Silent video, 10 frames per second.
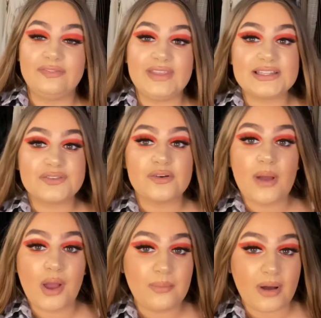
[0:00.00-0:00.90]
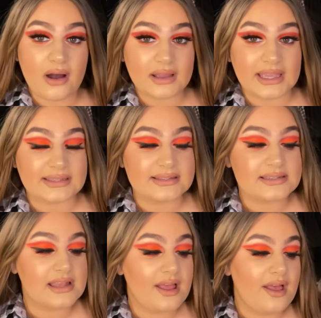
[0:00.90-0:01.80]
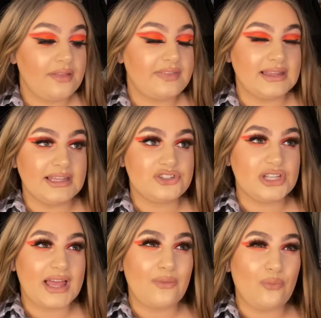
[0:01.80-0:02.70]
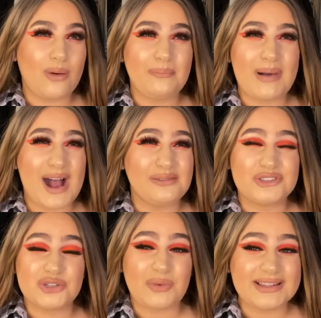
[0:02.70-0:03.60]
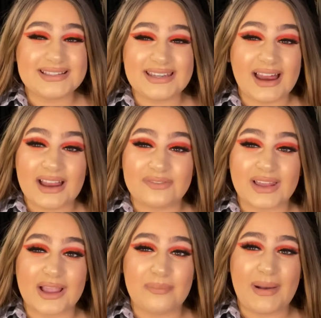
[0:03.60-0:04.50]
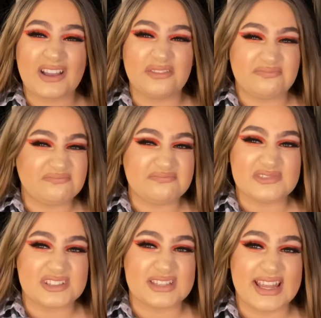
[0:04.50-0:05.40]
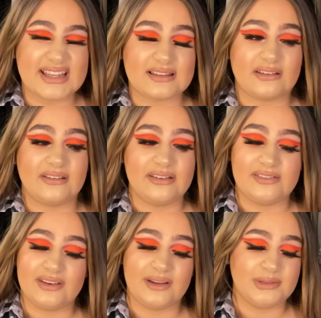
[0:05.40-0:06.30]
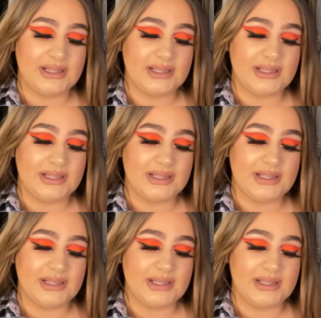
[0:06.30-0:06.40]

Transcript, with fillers: These are from Home Bargains. They're literally like one pound twenty-nine for like a pack of six. I don't even know.